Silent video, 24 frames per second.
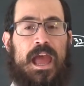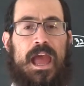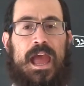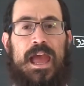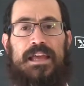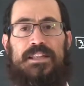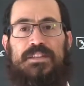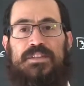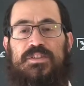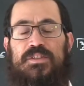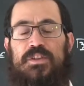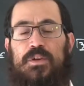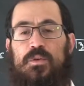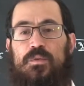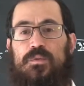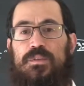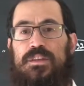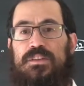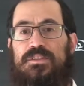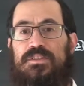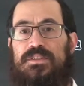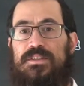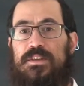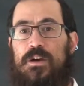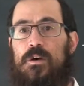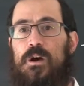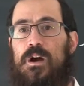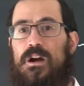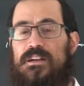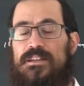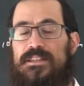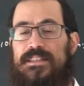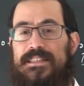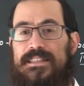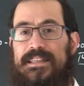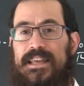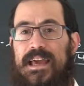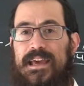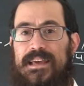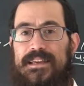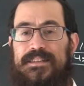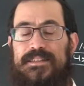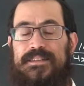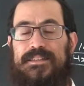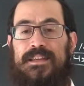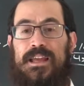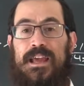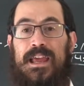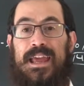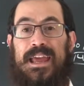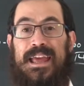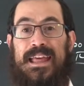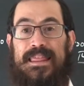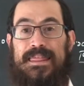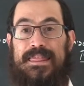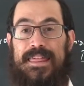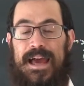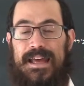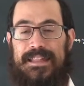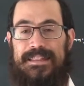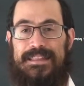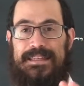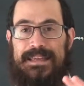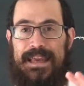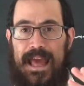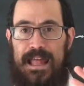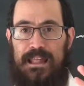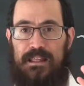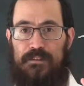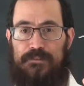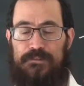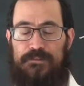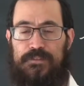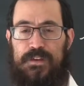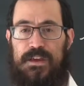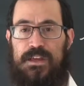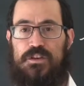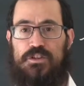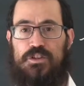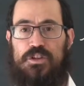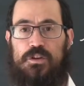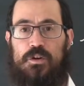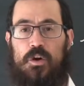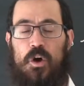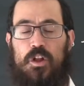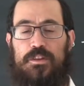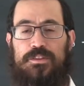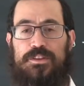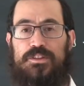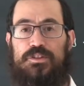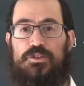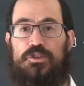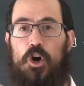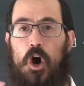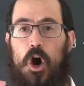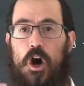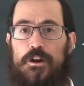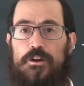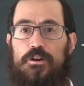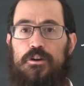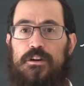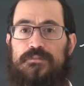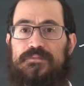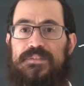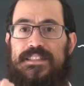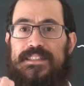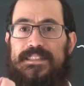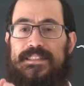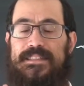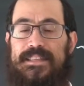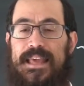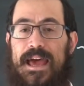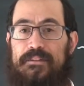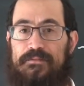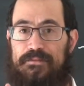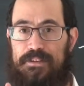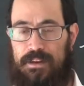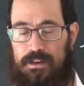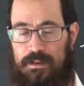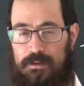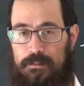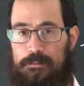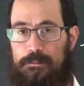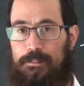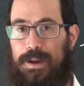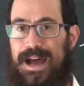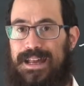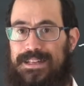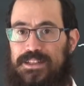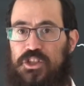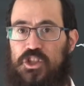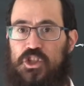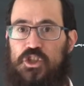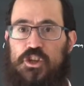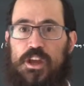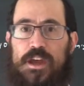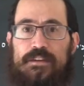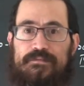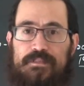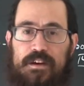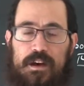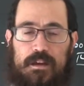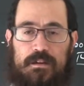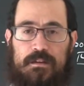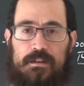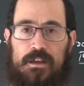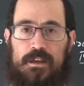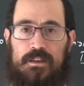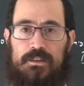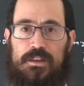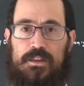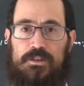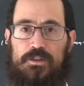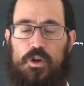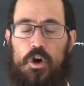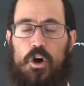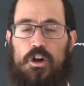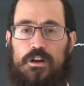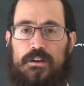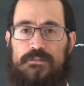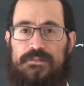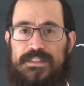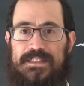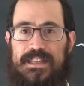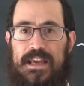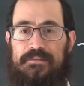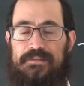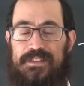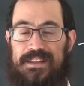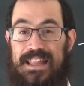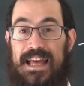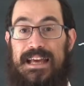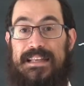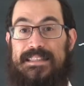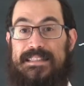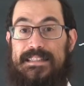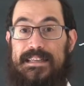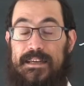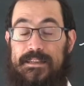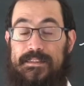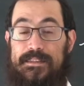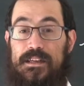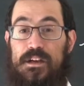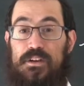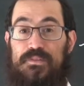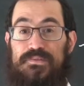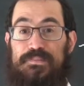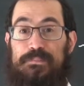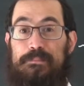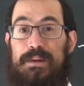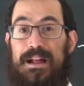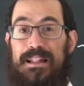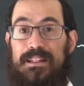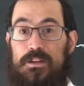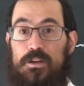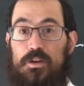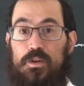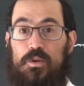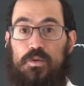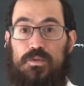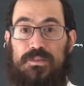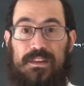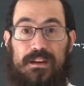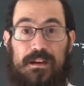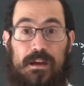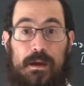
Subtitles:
And so the Zohar says that the elevation called the daughter of 7, Bat Sheva, the daughter of 7, that's the idea of Malchut, the